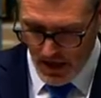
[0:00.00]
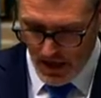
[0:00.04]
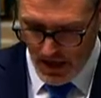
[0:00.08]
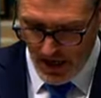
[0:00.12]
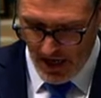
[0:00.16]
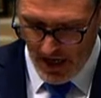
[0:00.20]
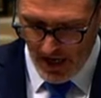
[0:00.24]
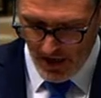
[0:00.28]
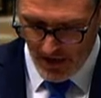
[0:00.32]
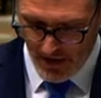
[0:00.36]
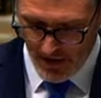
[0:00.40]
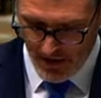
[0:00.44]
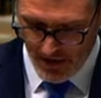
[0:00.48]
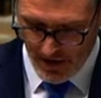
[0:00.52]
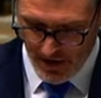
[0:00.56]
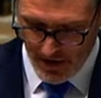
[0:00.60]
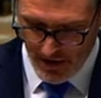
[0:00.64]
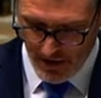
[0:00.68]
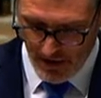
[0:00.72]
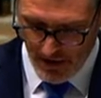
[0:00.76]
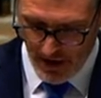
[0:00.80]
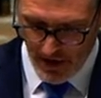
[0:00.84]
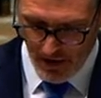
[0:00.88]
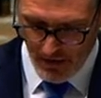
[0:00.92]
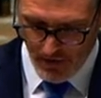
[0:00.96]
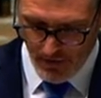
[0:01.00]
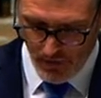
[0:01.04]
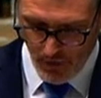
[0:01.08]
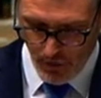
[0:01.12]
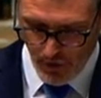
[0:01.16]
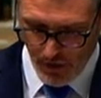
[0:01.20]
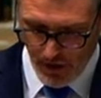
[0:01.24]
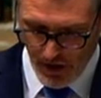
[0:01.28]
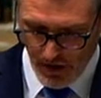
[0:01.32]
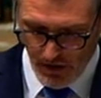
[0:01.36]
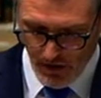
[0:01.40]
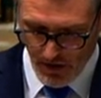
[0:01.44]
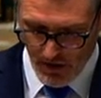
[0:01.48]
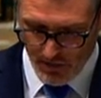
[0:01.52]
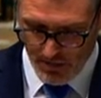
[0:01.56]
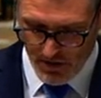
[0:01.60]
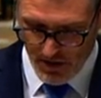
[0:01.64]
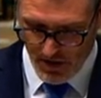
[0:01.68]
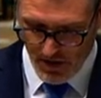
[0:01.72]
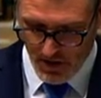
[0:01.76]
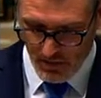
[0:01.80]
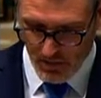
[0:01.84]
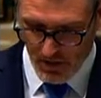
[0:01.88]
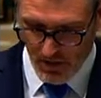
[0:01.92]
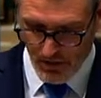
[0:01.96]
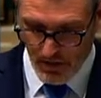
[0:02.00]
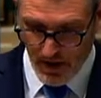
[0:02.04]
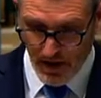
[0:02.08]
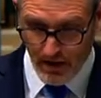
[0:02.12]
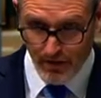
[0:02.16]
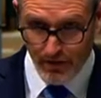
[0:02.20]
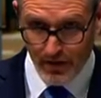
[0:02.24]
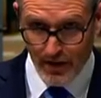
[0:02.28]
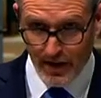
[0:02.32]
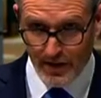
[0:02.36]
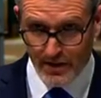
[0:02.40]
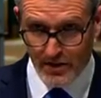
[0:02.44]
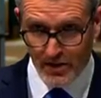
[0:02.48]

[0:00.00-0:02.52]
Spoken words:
and for the agreements to be ratified.